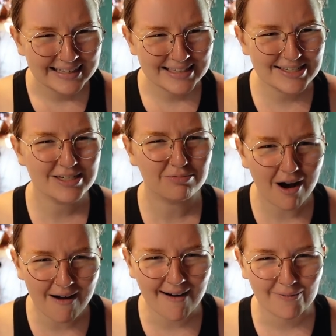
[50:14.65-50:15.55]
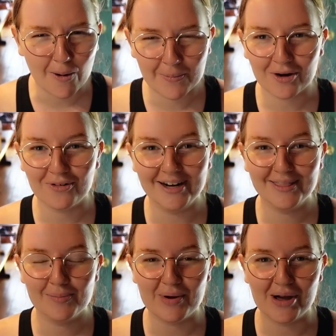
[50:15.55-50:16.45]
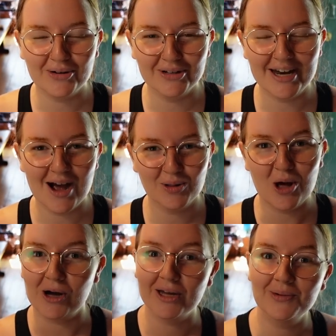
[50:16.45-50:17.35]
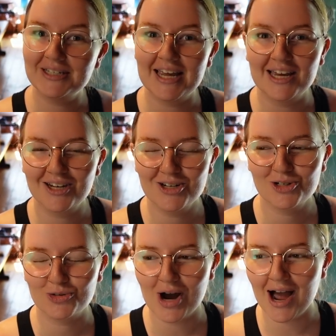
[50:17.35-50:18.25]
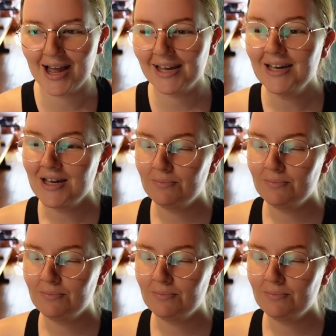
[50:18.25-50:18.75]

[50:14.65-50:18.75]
this is wrong when we were reading the bottle and how long it would take to dry